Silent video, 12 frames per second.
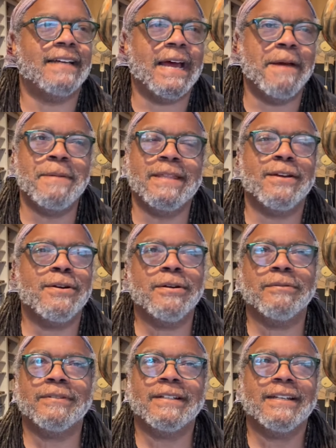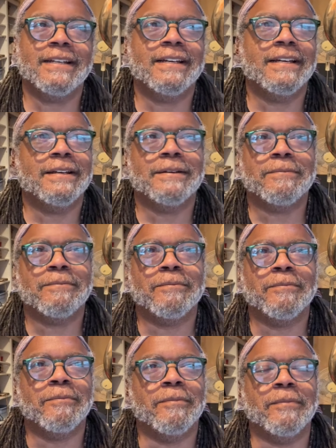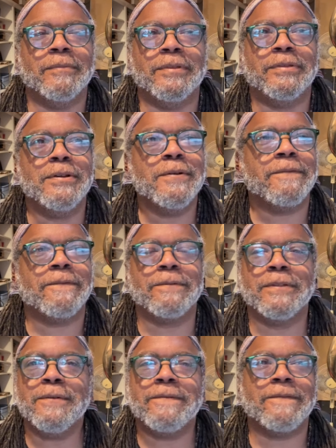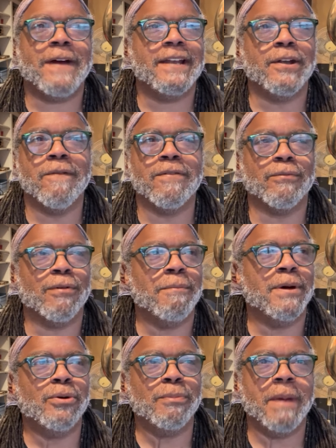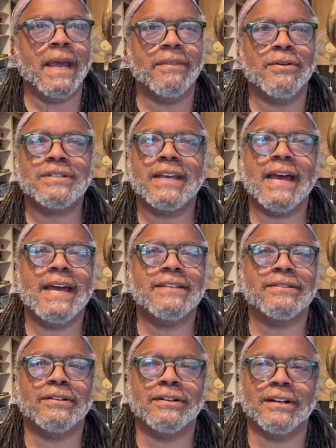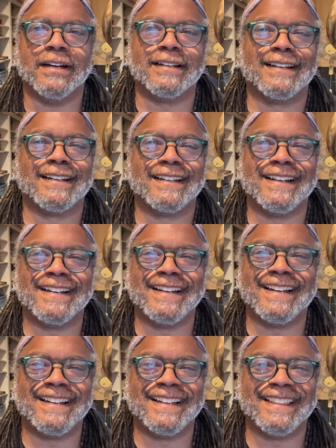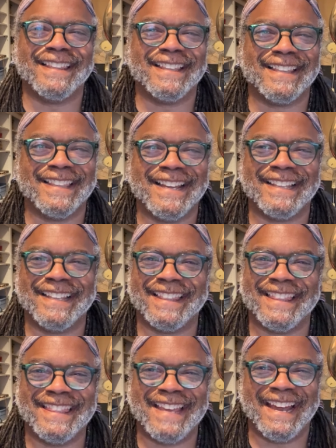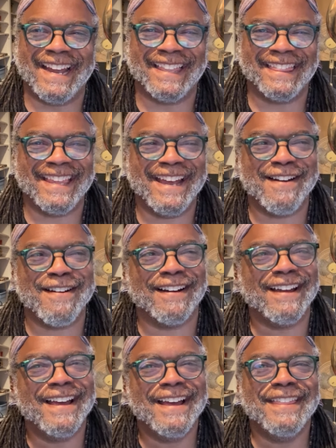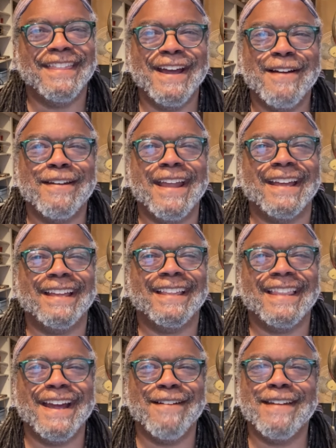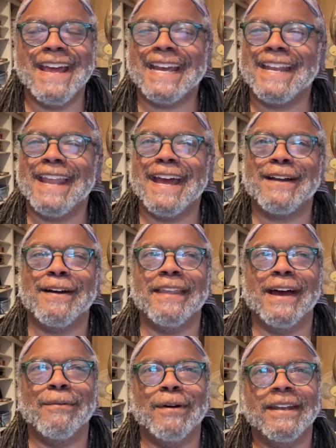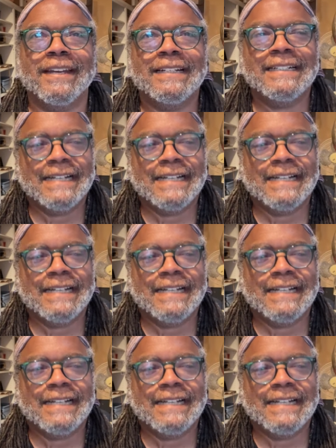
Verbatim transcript: I mean they're they're they're fighting over the remote, man. Those guys are they, they, are Ugh. they are they are neck and neck on that one.